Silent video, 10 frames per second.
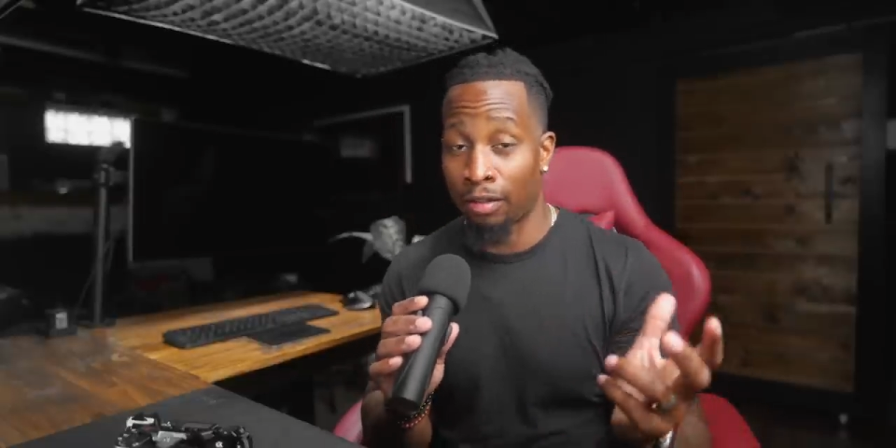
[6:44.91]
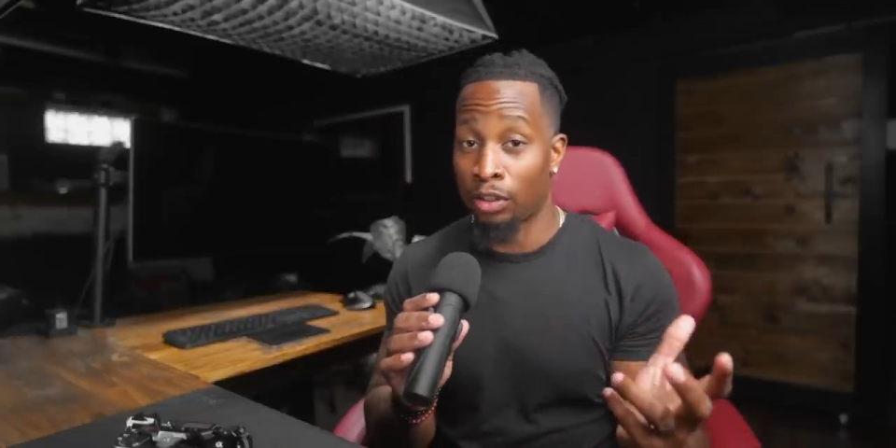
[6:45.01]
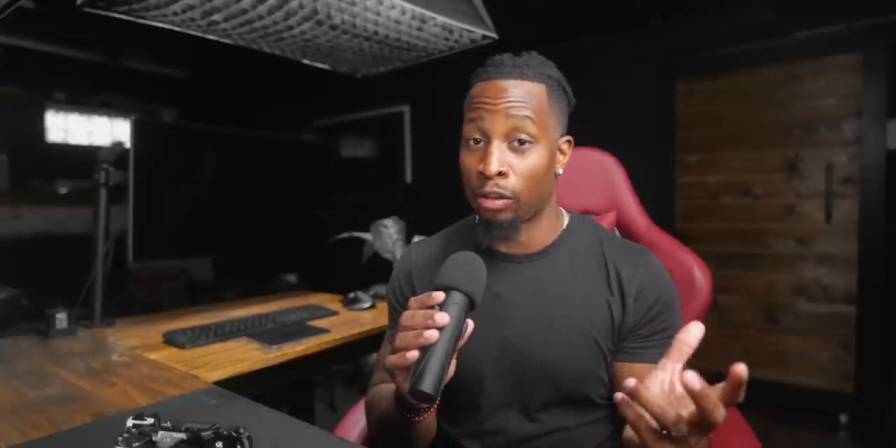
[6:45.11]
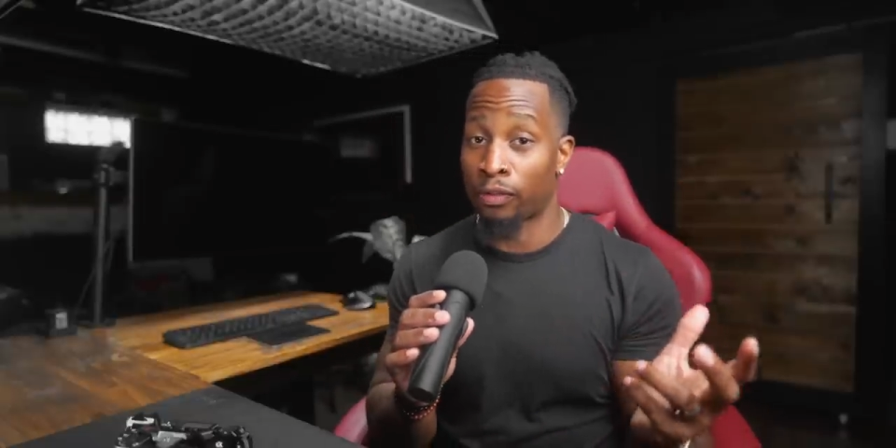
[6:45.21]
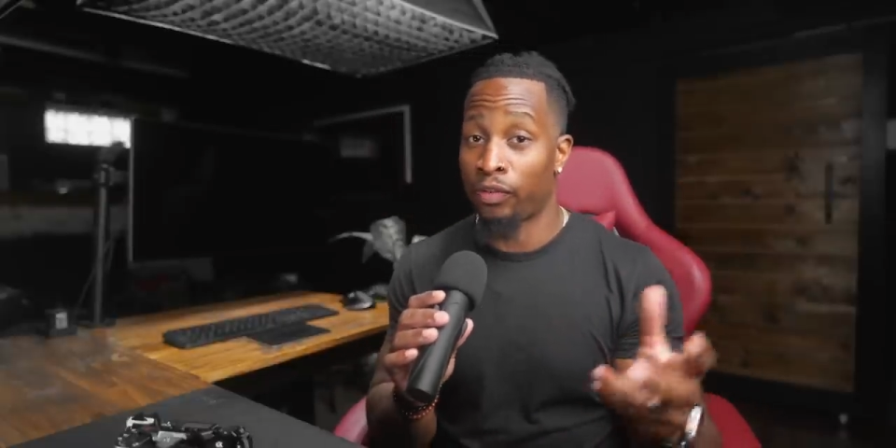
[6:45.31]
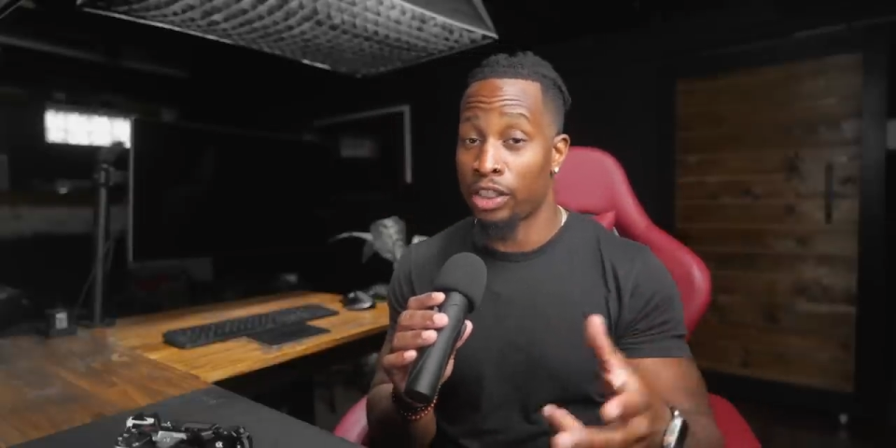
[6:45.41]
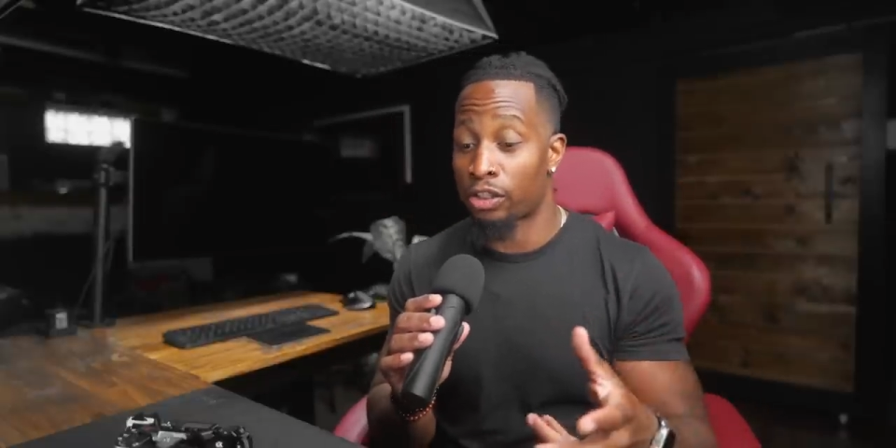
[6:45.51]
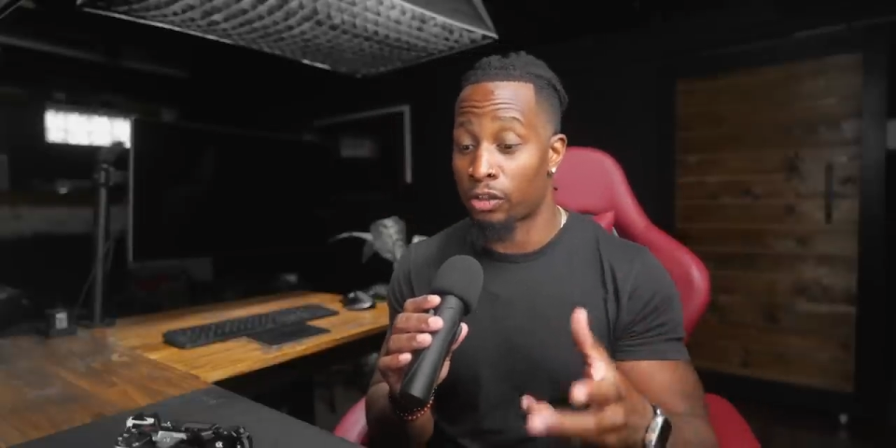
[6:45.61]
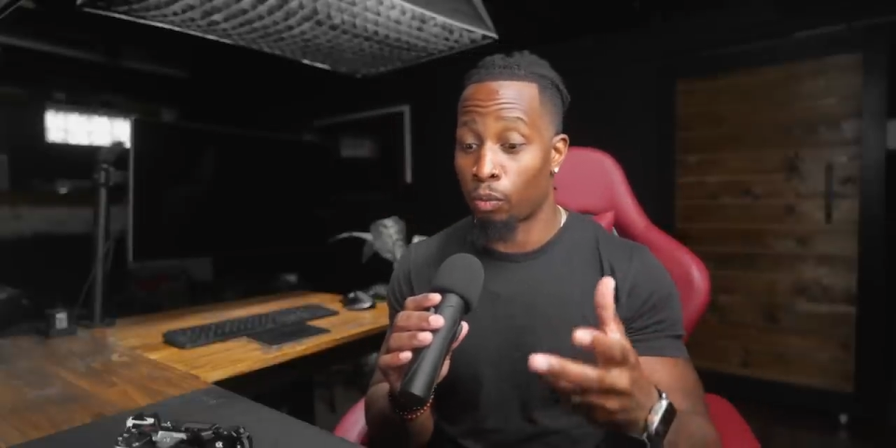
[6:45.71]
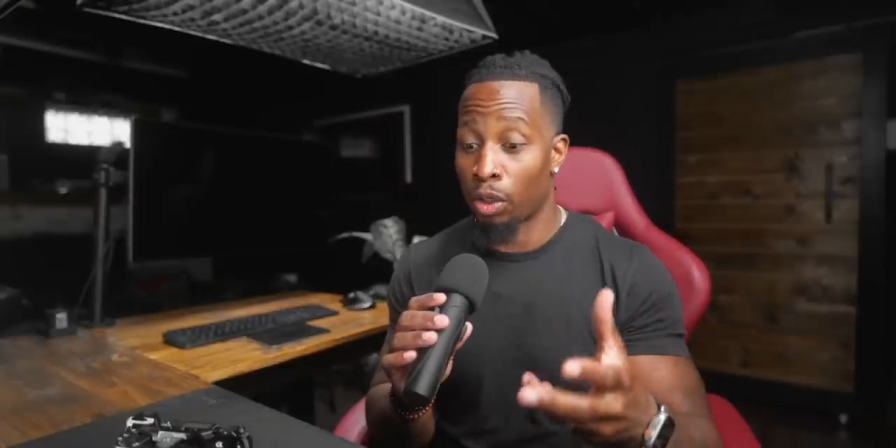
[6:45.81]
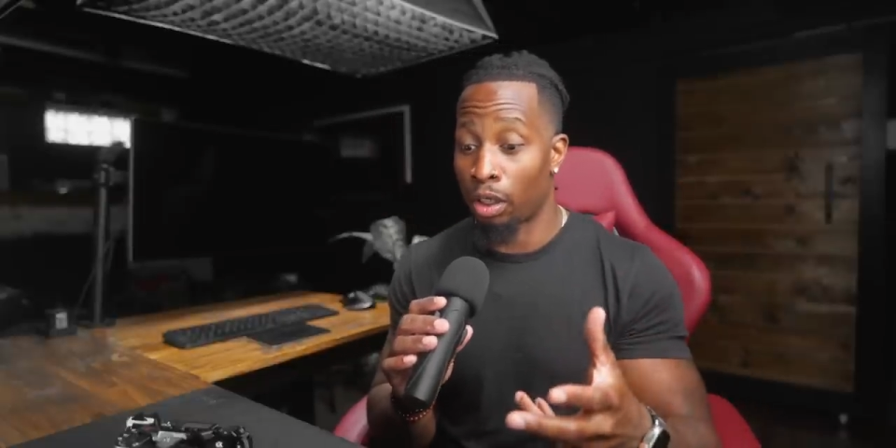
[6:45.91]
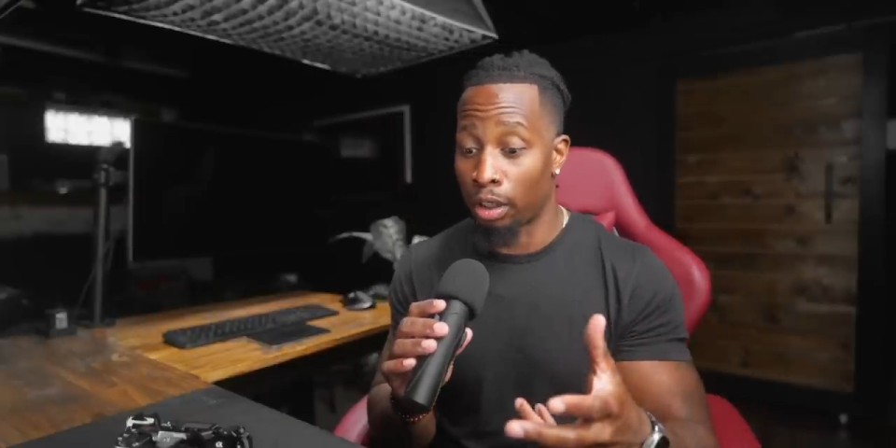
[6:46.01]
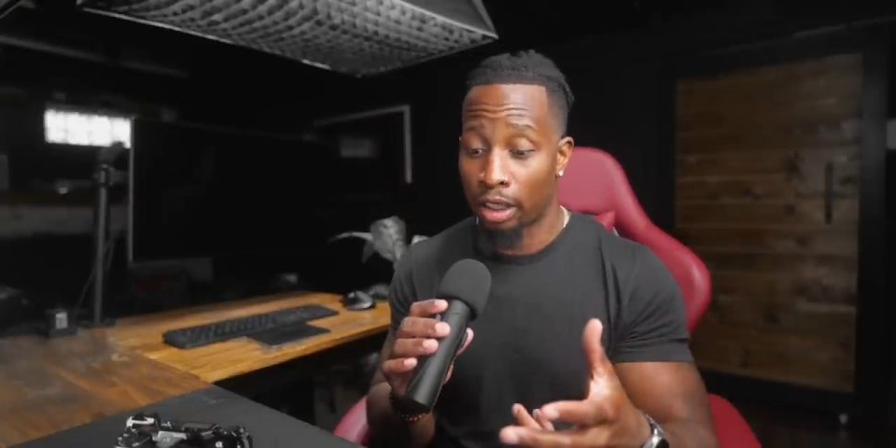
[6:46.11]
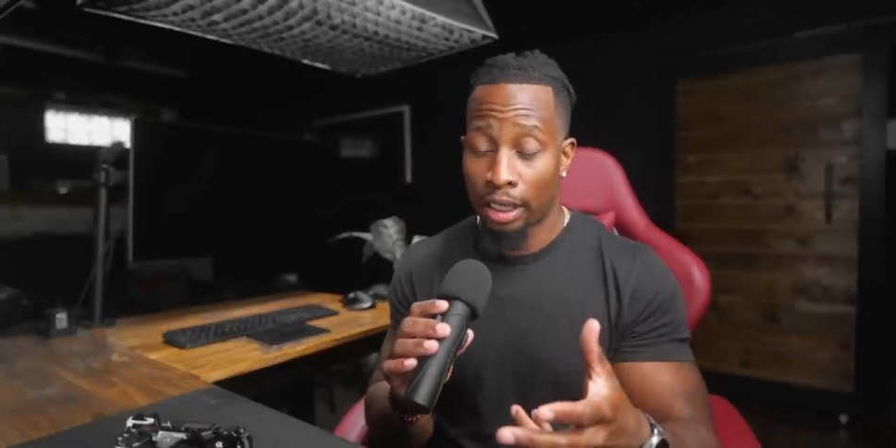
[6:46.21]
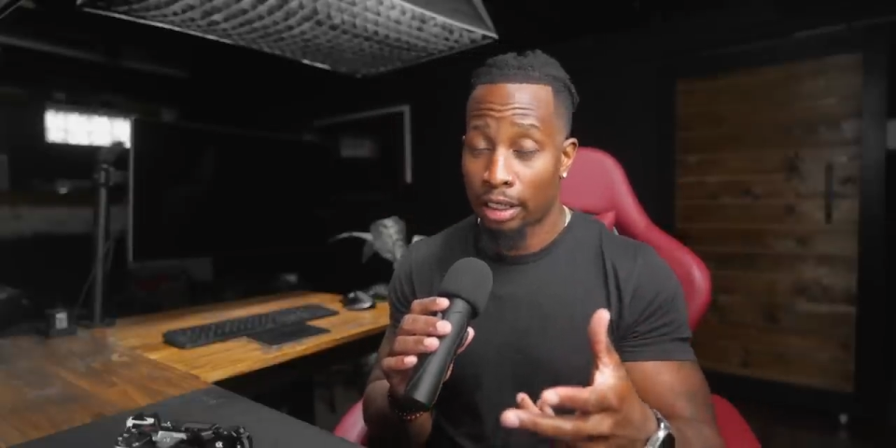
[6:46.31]
of those features
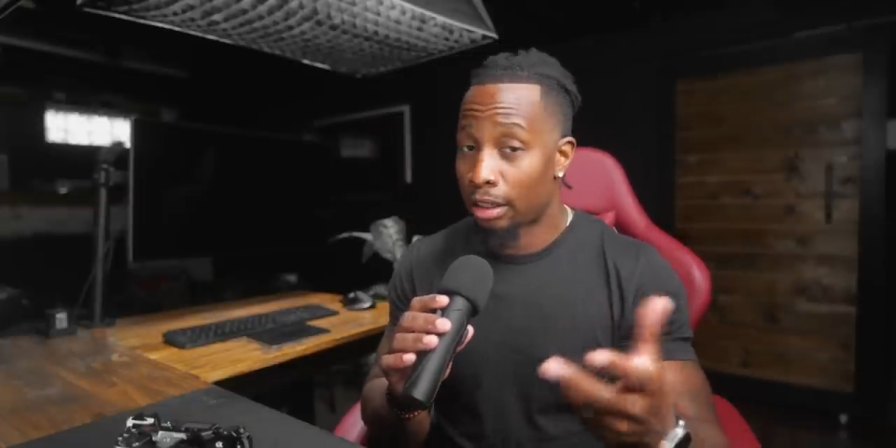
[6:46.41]
were